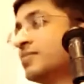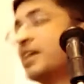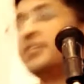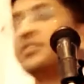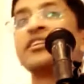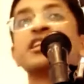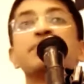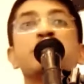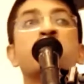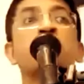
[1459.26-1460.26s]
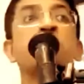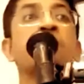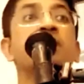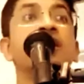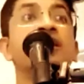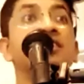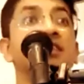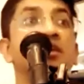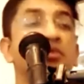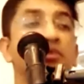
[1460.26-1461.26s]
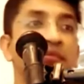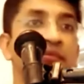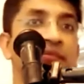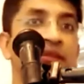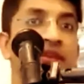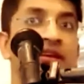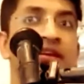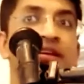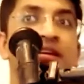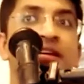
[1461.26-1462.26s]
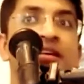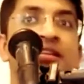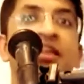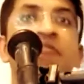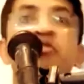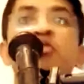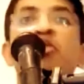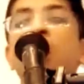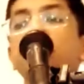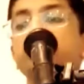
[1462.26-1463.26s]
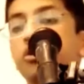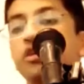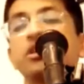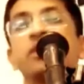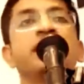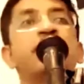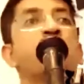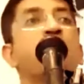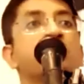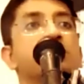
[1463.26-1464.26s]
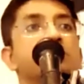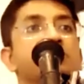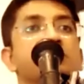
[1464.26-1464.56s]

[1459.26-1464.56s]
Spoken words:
And Nityananda Prabhu would go with Haridas Thakur. They would go house to house and they would knock.